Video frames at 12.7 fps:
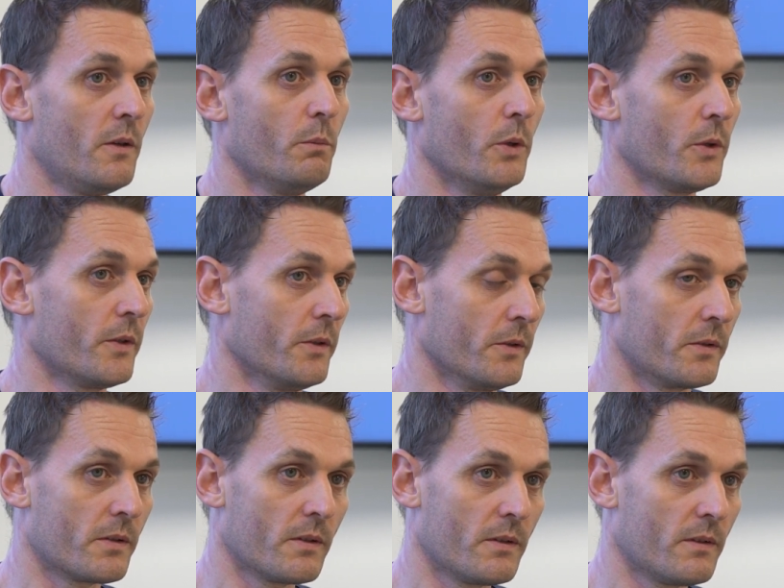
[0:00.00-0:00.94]

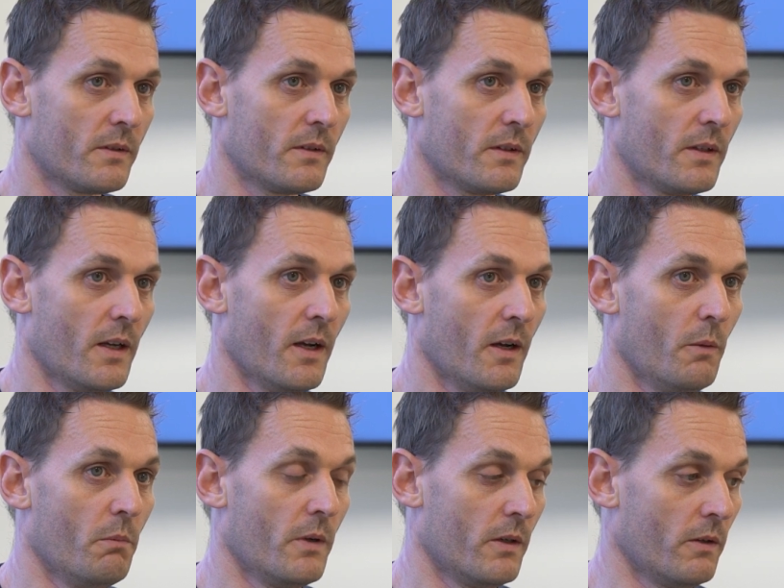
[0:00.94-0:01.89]
Buses
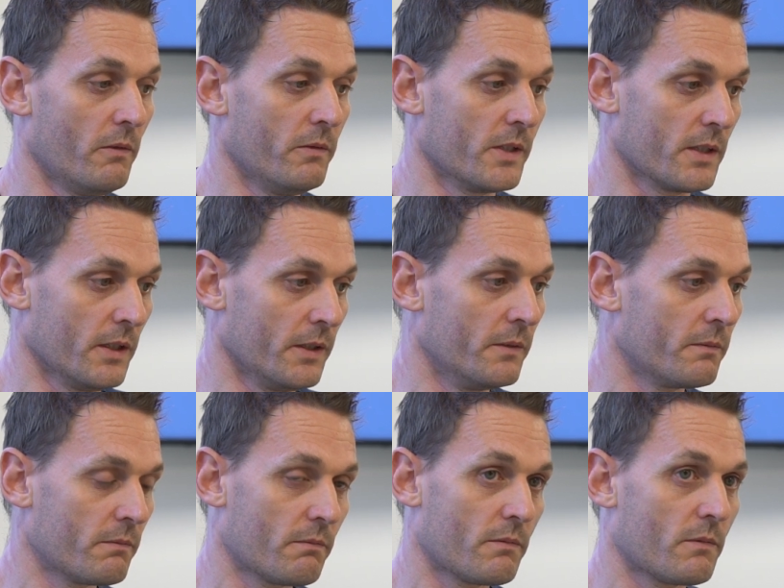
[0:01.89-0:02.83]
are obviously
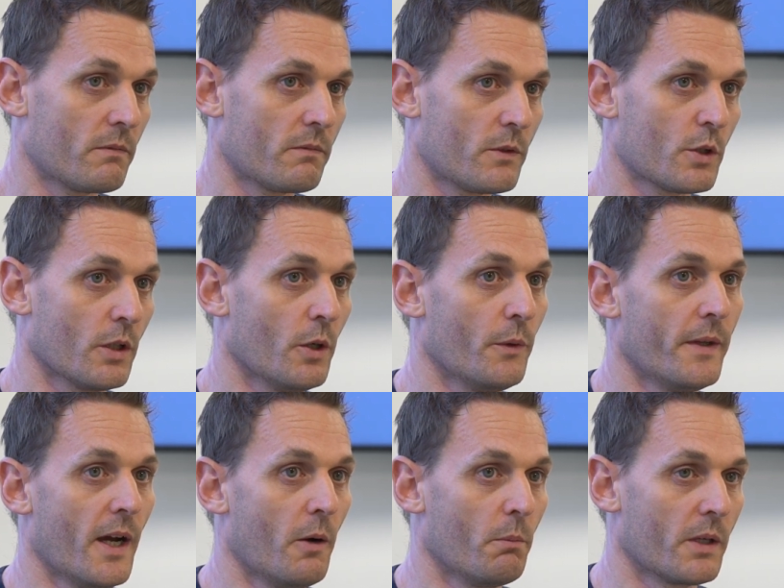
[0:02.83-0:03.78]
slowed
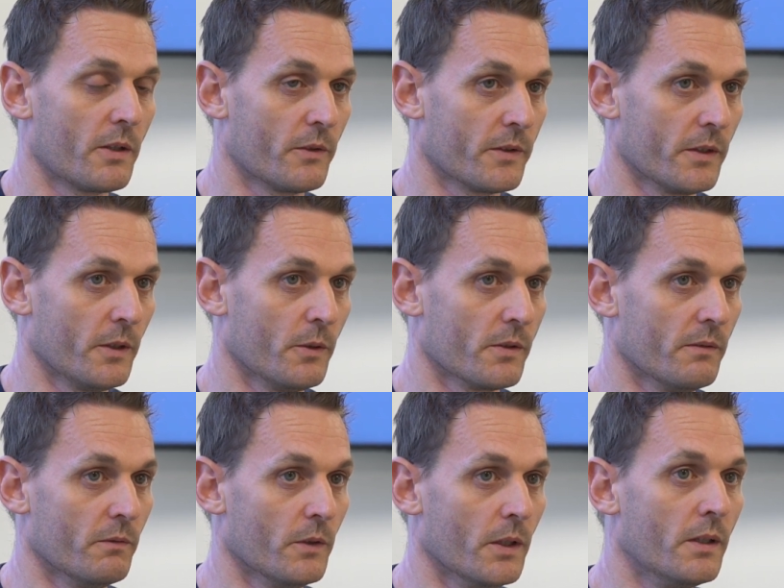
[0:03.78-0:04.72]
down because they're
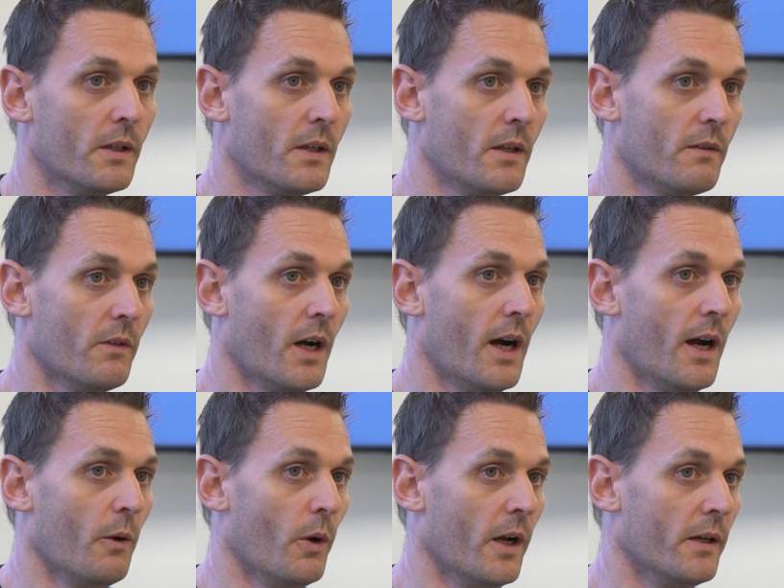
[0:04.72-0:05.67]
using the
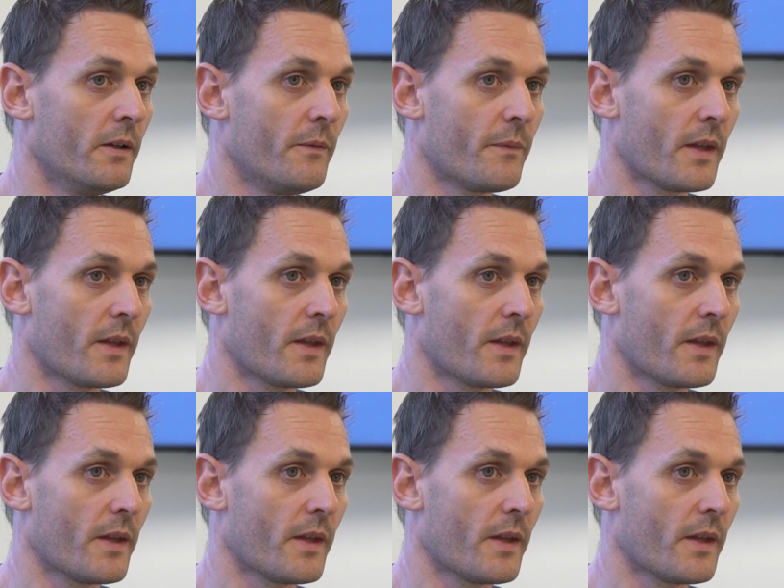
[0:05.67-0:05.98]
highway,